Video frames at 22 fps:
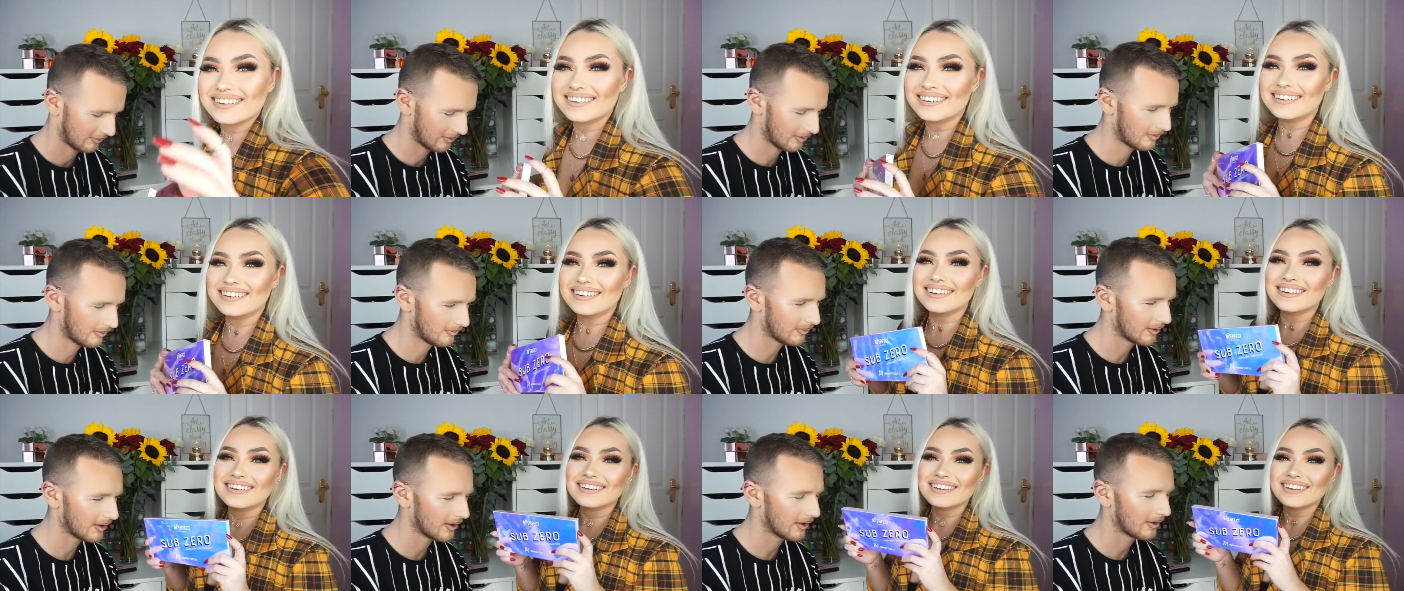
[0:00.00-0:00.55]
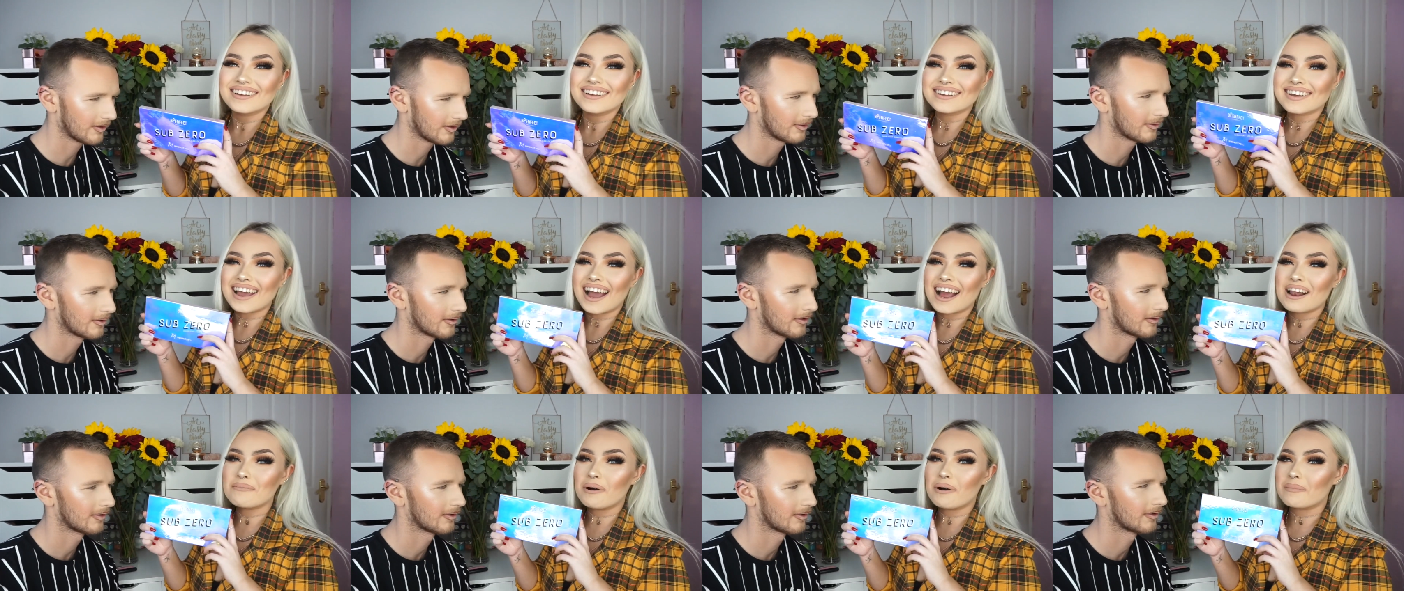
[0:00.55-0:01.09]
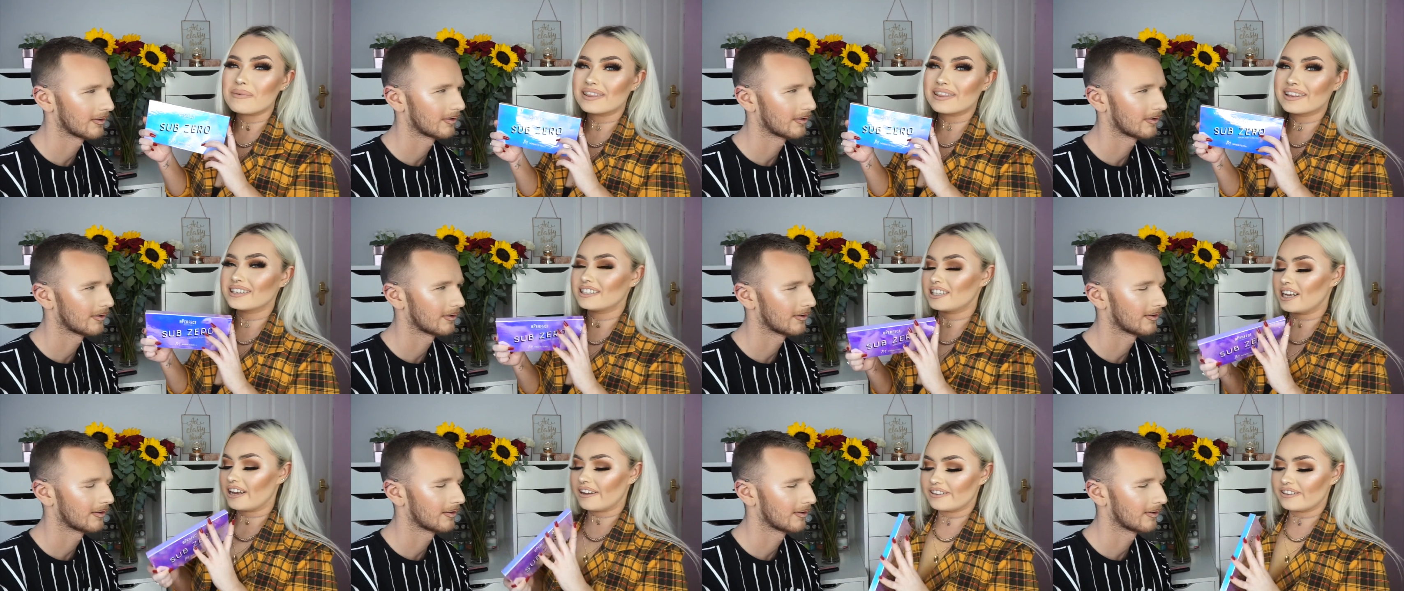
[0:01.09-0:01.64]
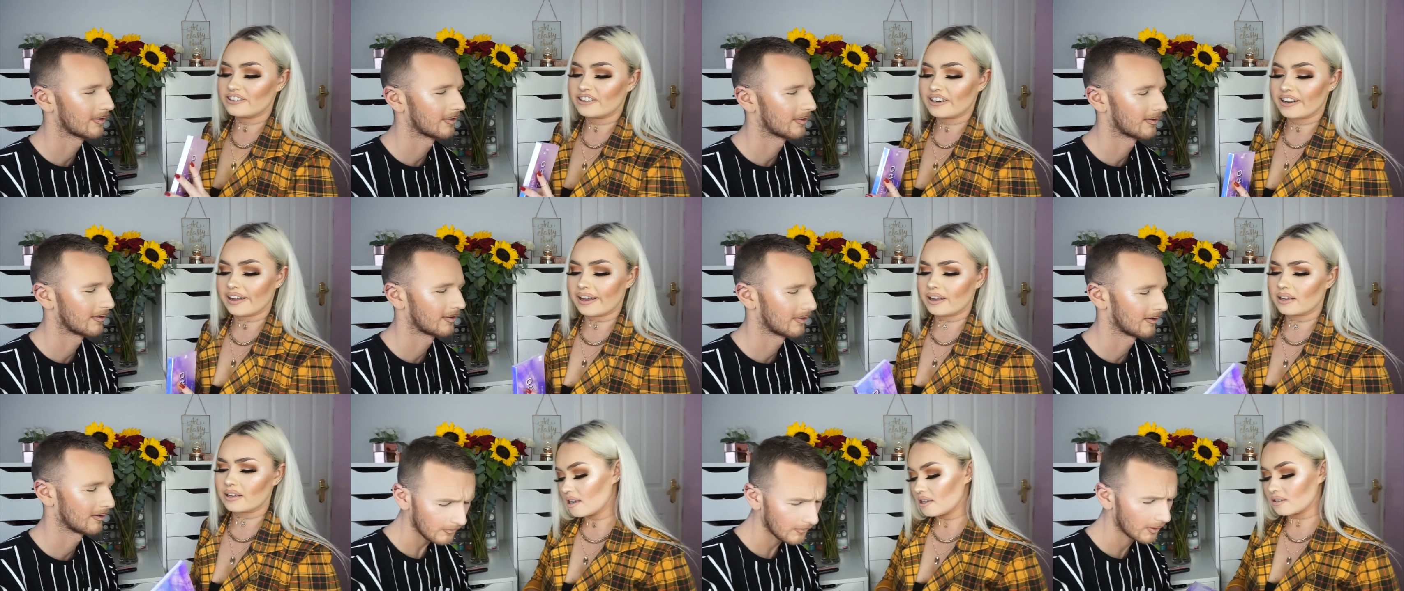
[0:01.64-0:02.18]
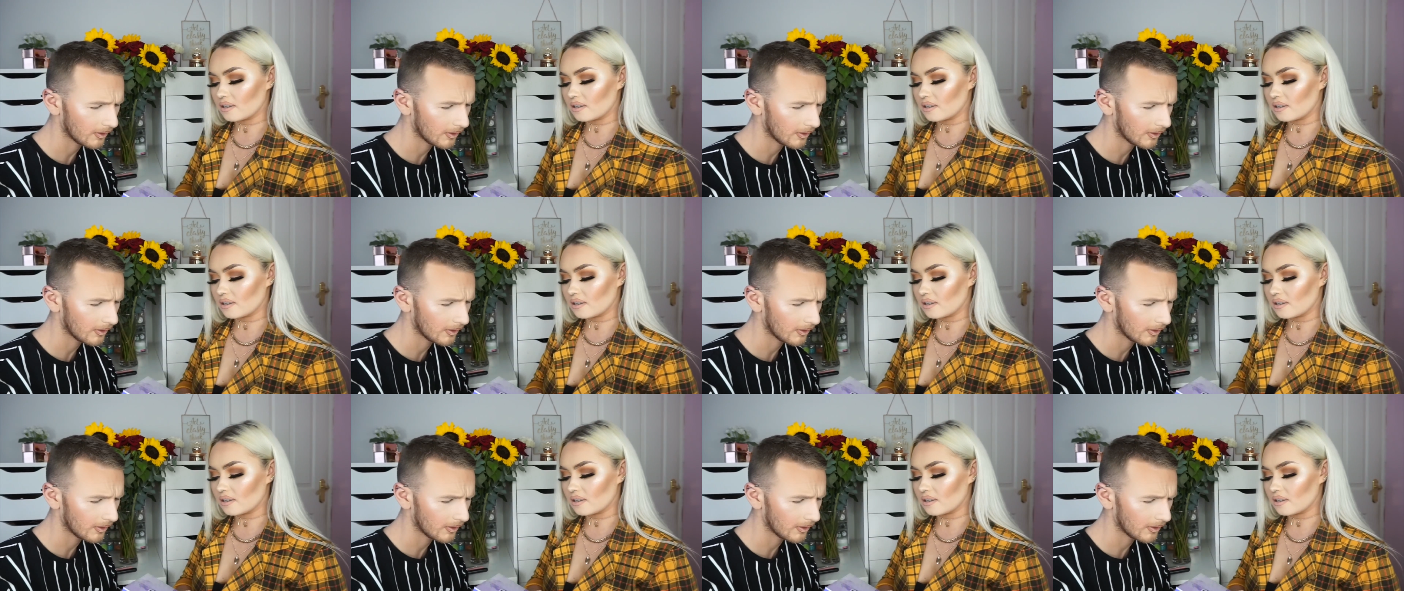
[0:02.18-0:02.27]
Speaker 1: Oh yeah. Kai bought me this yesterday.